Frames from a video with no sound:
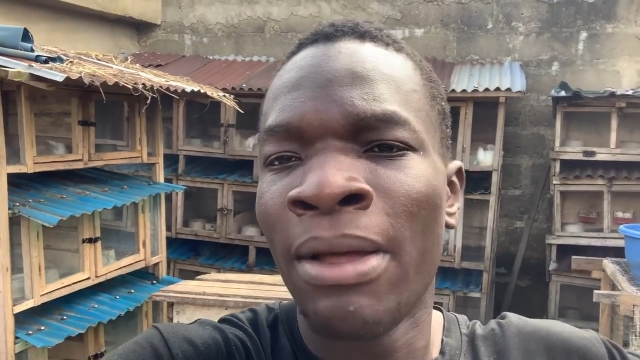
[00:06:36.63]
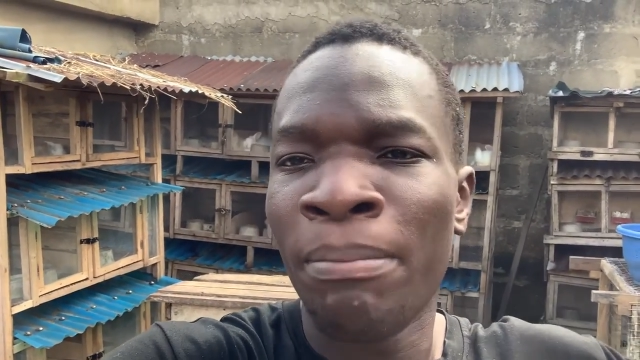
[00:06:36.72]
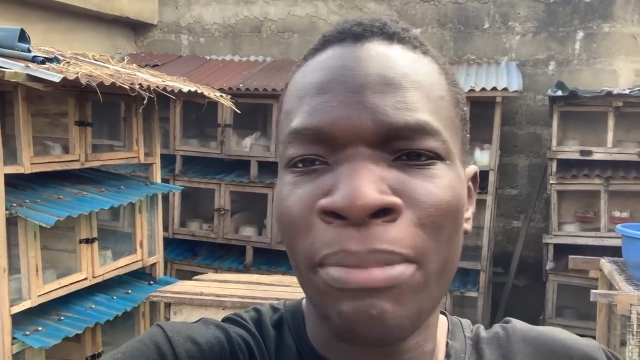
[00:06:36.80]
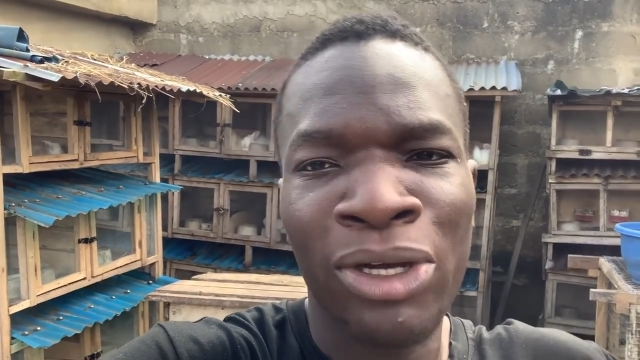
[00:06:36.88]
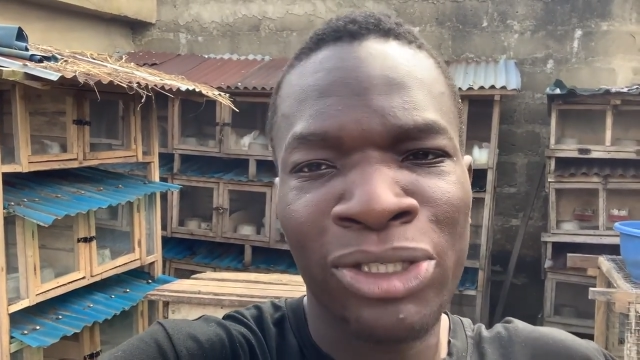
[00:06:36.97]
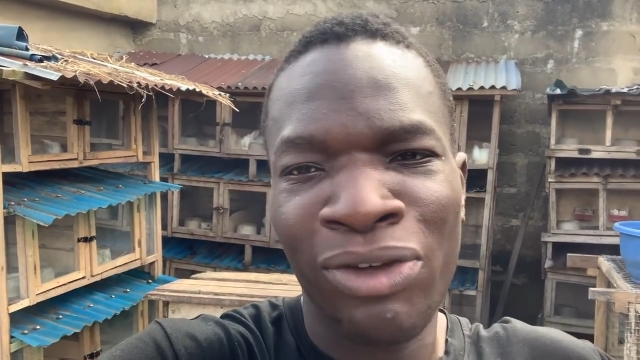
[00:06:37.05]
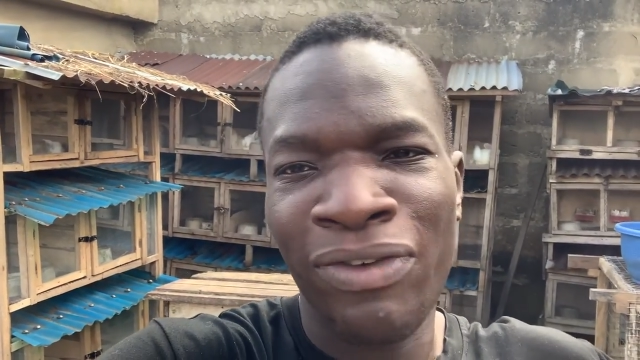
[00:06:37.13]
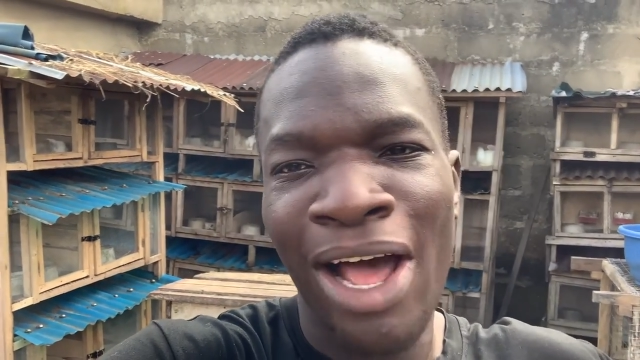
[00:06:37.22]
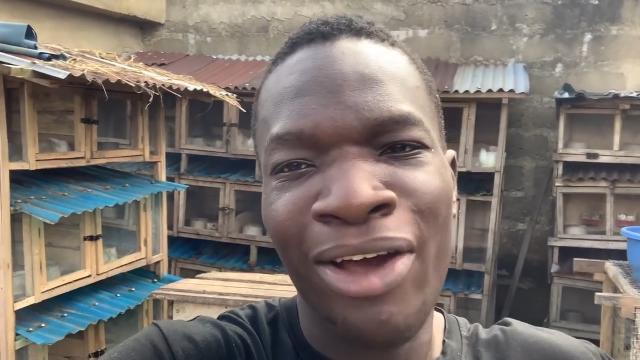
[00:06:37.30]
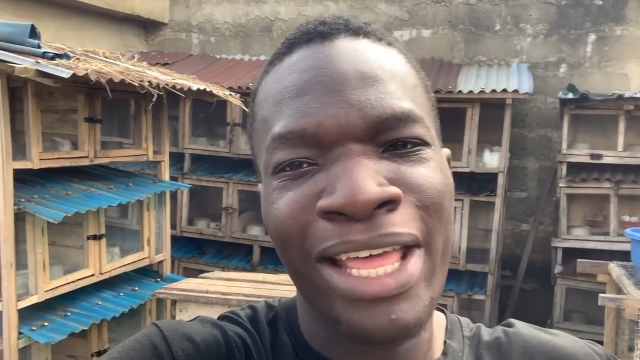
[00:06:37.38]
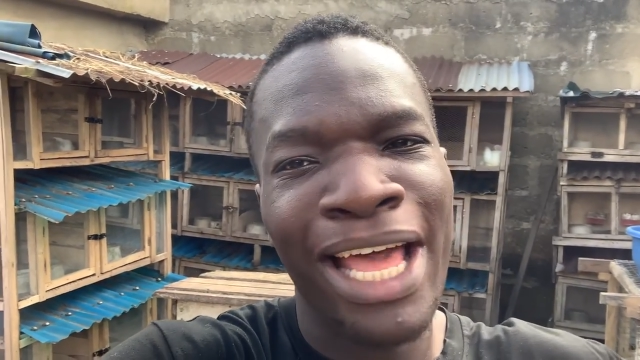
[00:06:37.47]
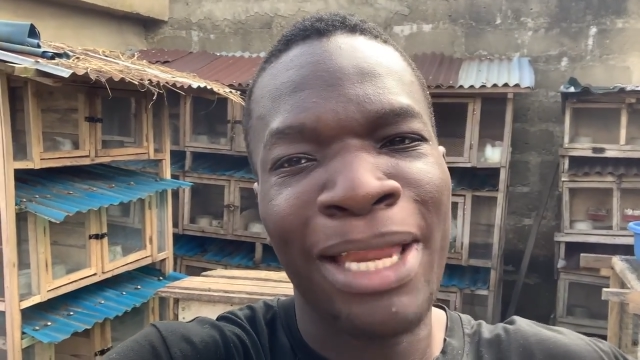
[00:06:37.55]
because of
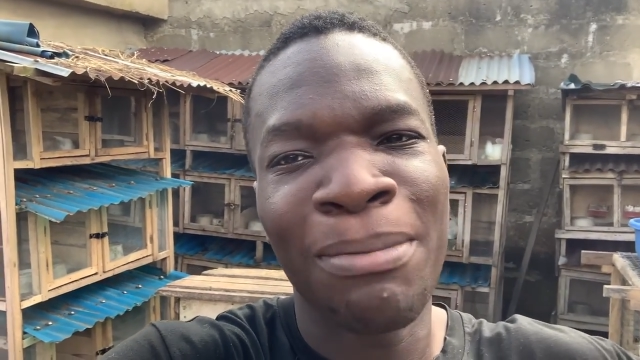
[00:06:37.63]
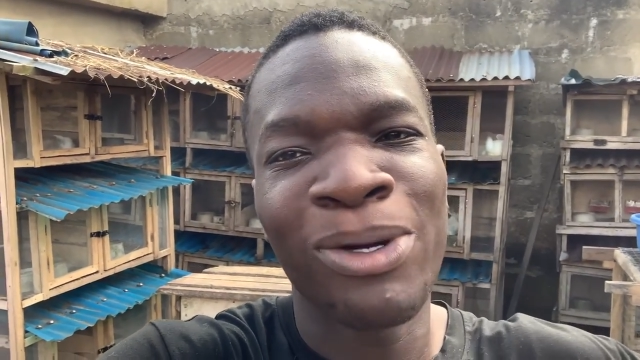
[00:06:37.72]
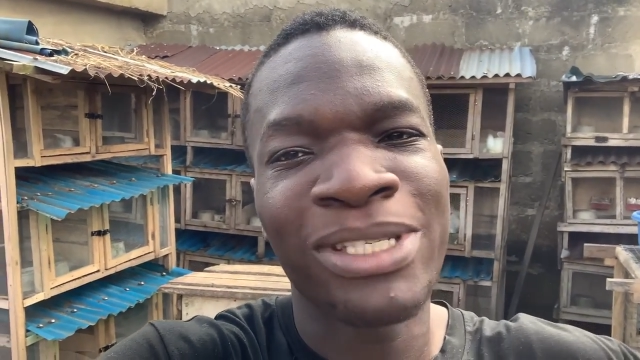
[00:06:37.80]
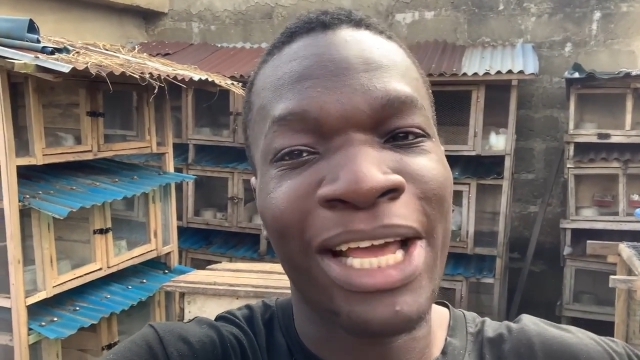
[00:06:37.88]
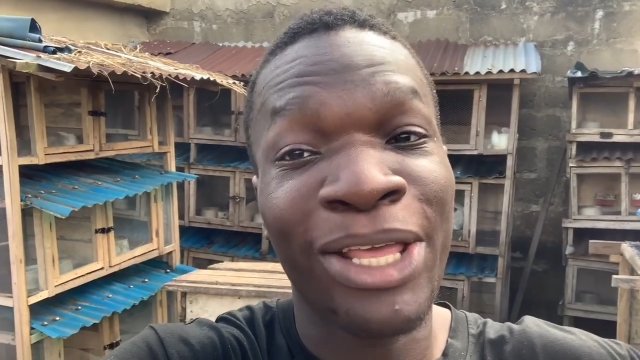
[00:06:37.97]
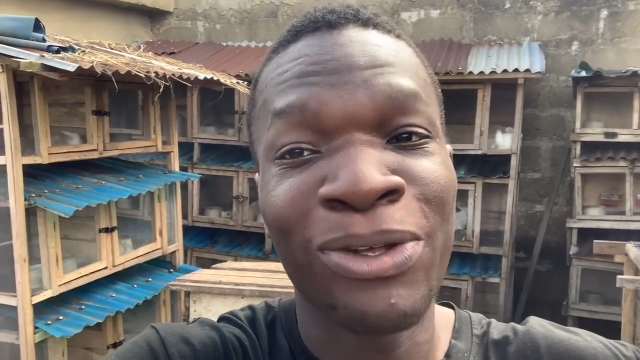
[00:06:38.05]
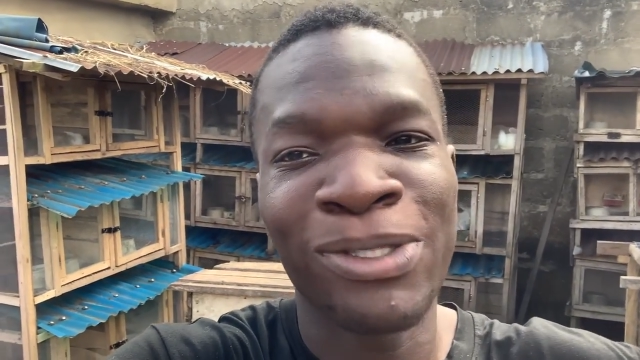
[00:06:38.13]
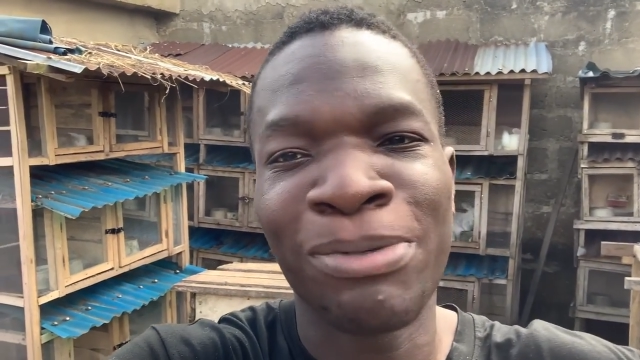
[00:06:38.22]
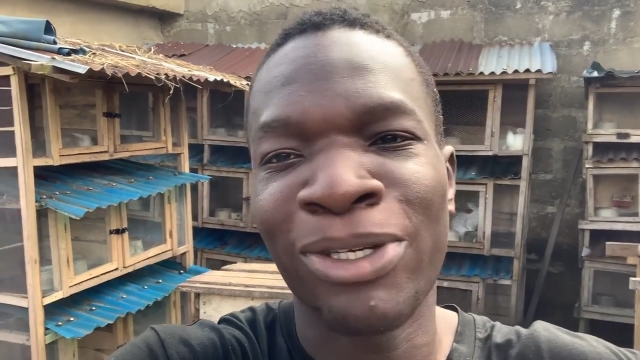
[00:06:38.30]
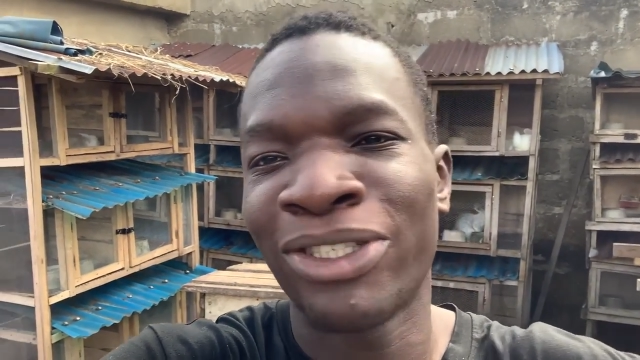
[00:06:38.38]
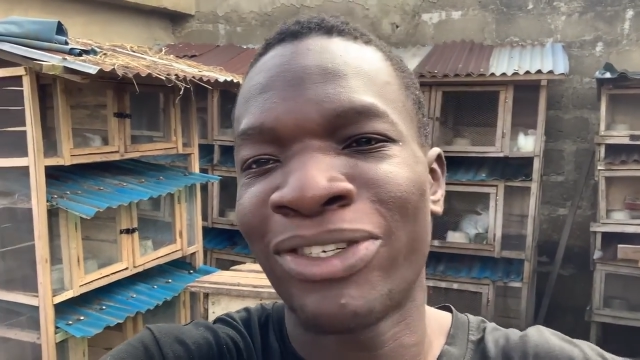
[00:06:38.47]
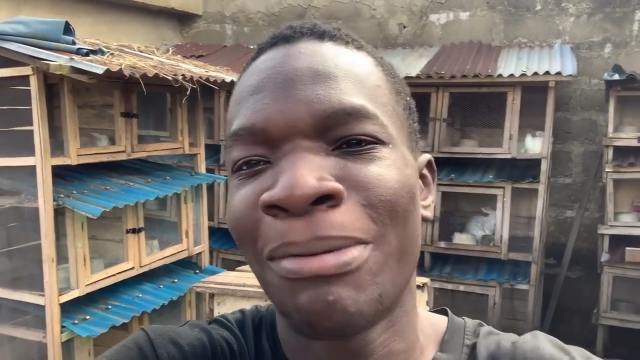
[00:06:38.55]
how the animals are cute
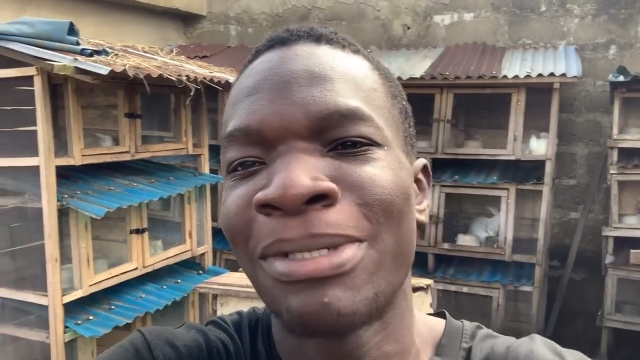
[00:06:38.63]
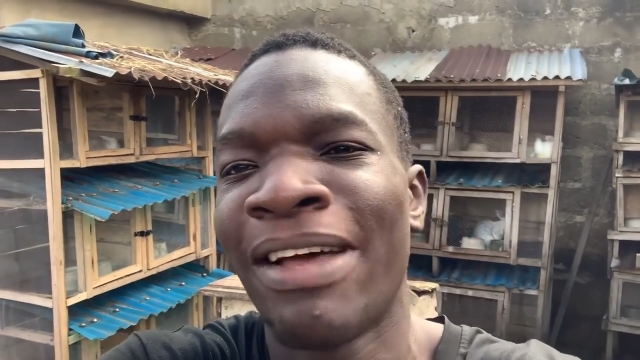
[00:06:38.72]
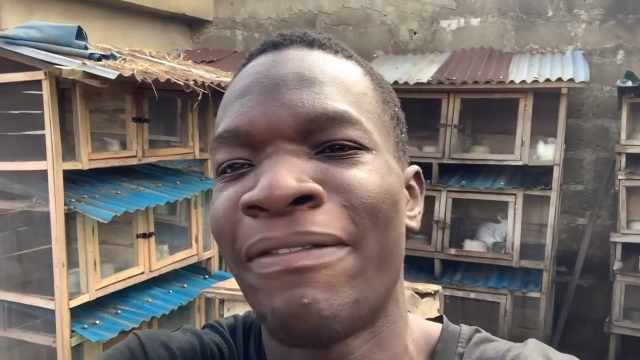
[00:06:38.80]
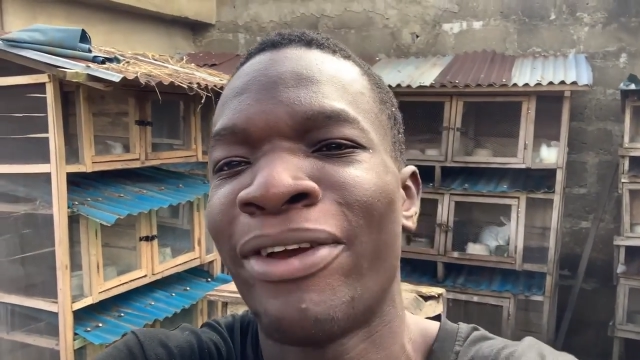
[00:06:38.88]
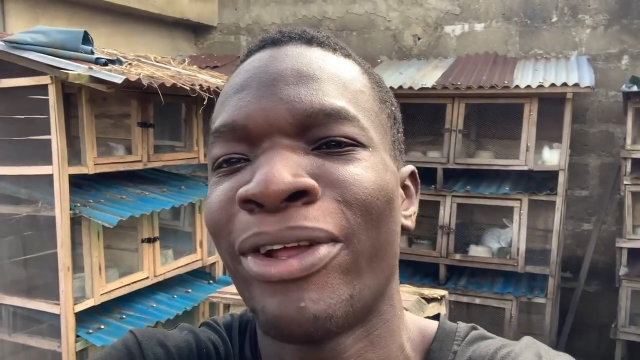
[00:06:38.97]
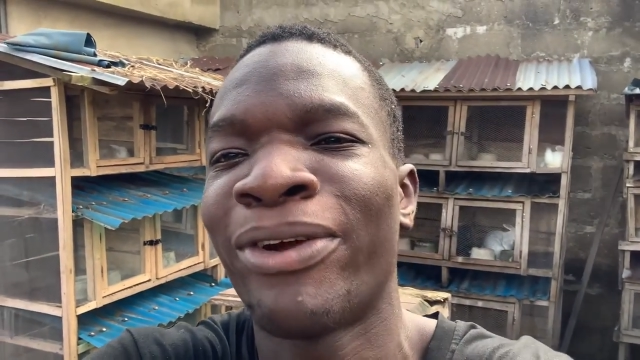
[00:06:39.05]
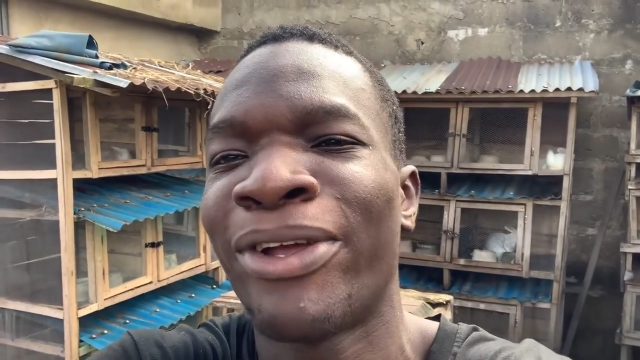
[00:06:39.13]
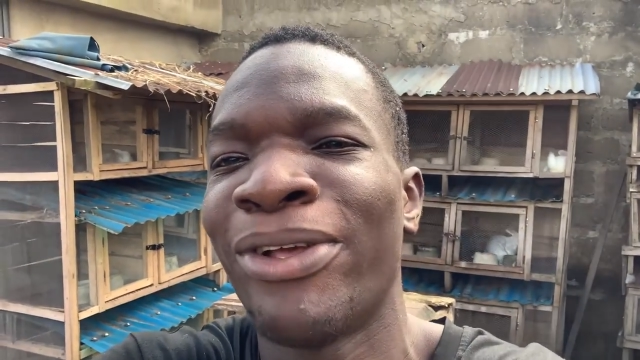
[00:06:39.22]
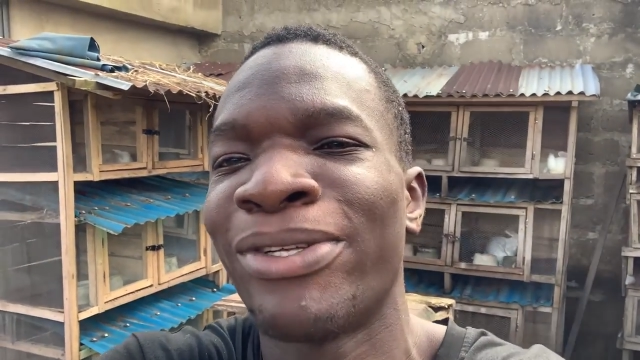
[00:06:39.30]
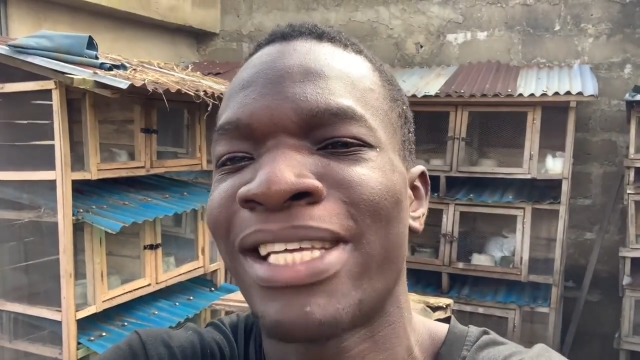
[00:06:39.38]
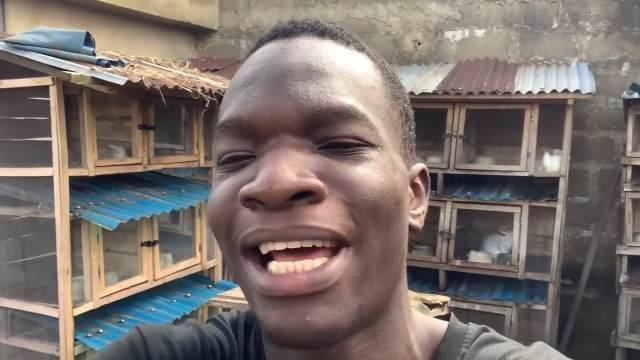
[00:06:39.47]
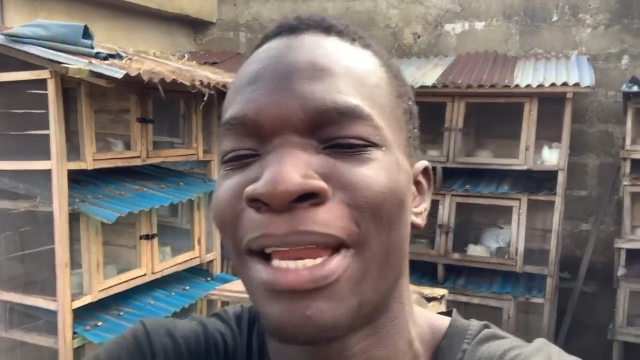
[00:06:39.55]
because rabbits are very
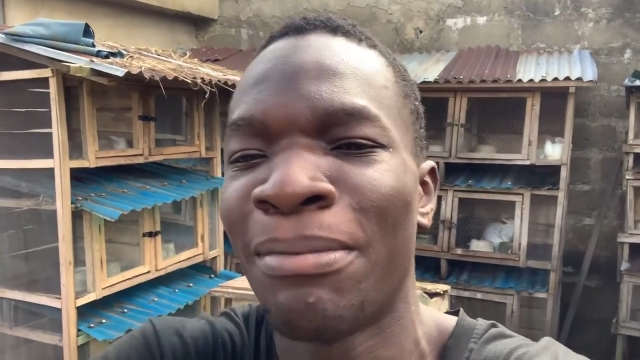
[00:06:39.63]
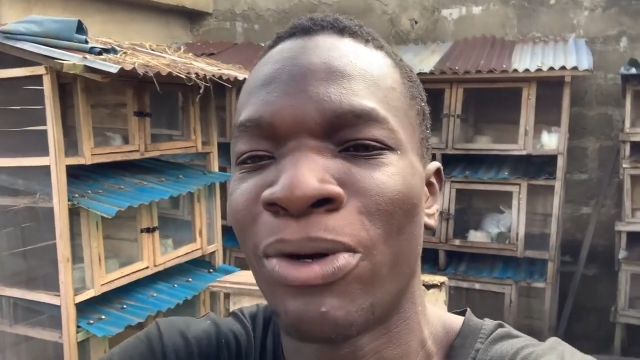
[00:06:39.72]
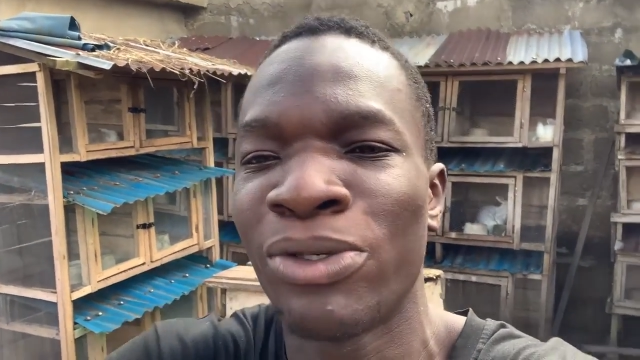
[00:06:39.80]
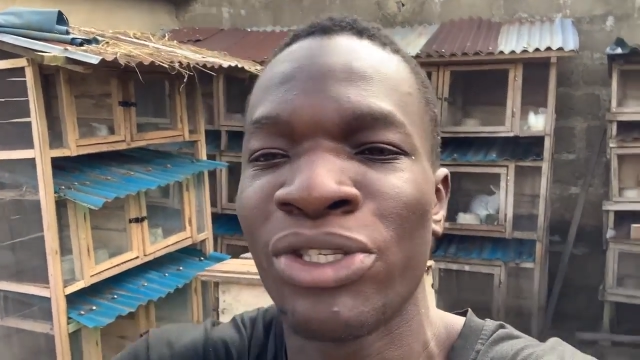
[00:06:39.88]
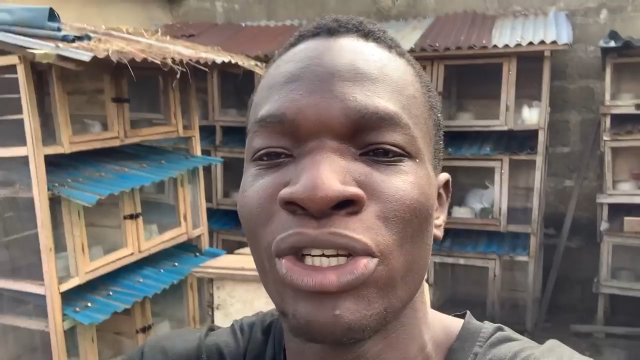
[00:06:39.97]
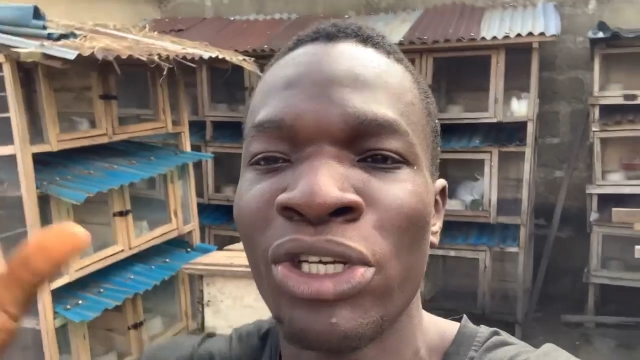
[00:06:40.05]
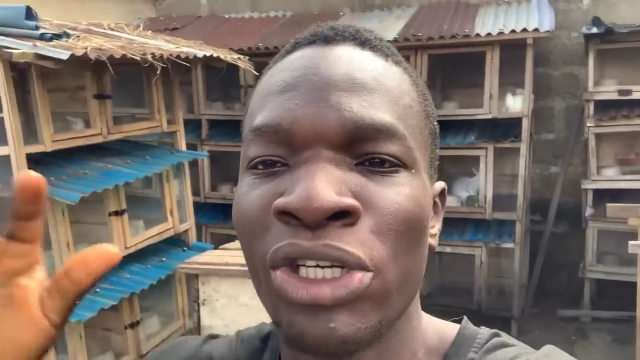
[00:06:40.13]
cute animals